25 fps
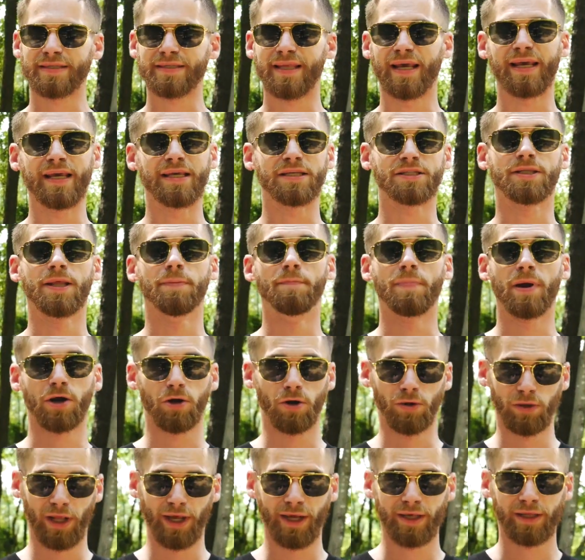thing is the
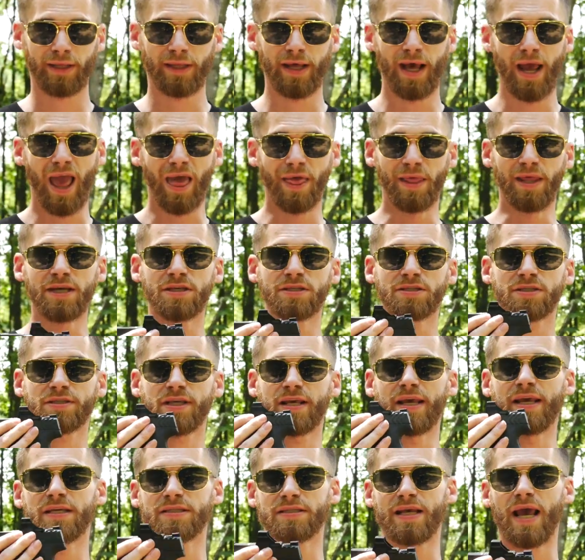barrel length. This
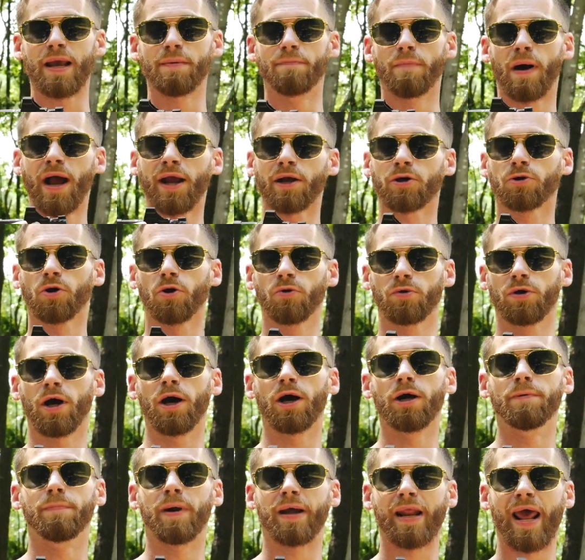is a micro
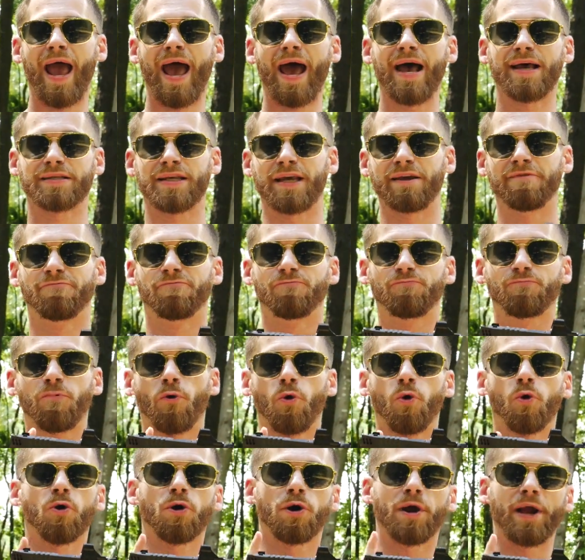gun, but it has a
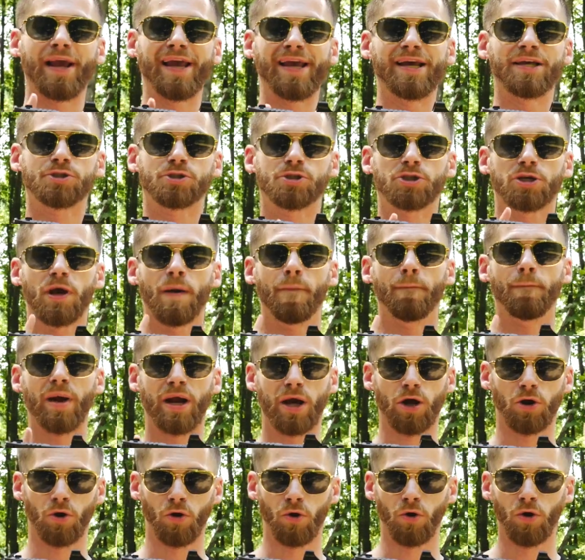4-inch
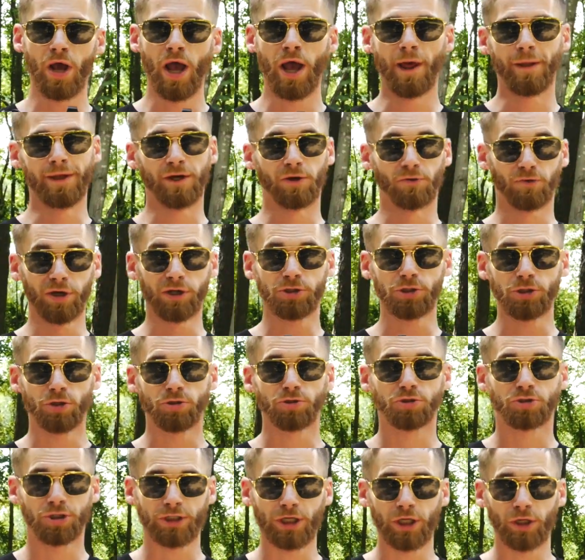barrel. The original
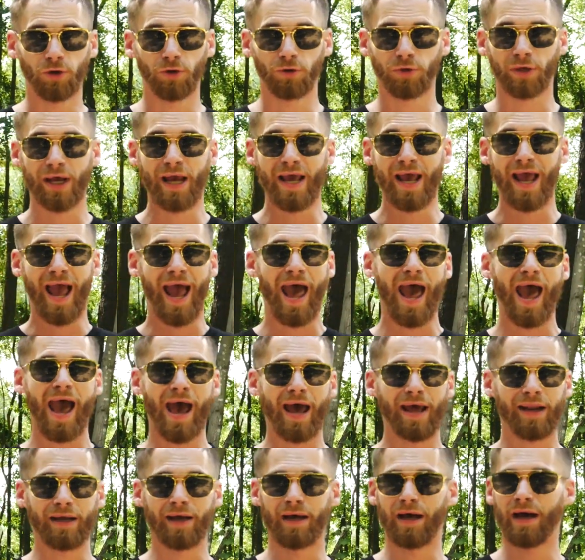Shield
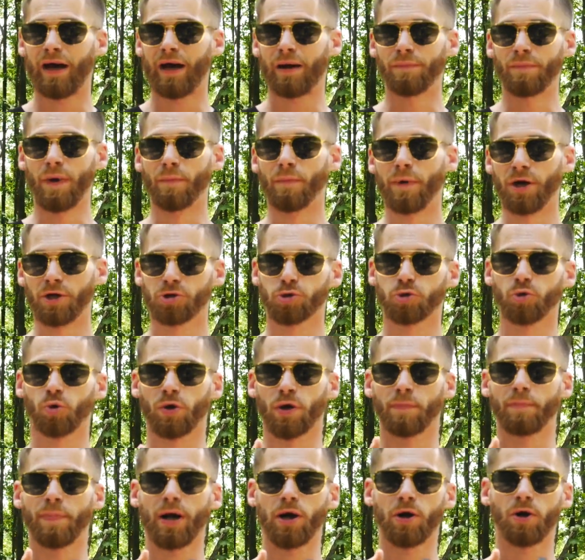had a much shorter
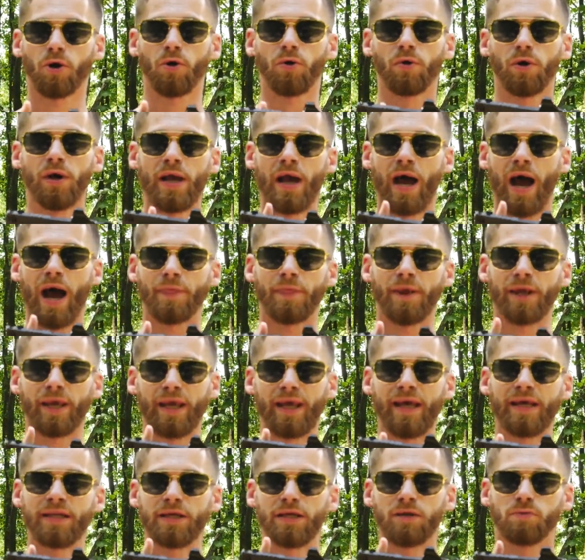barrel. I think it
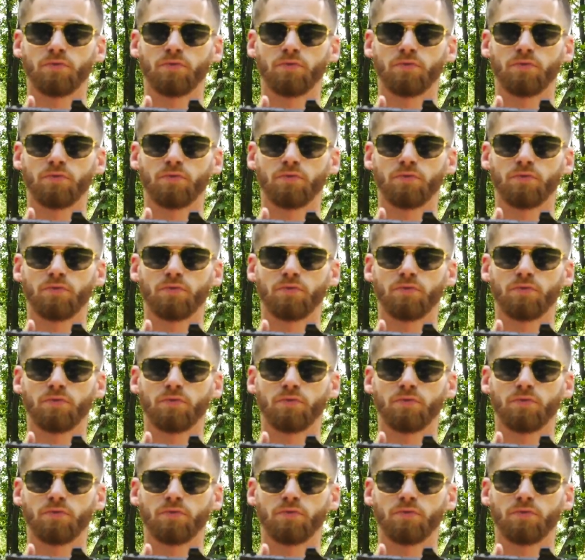ended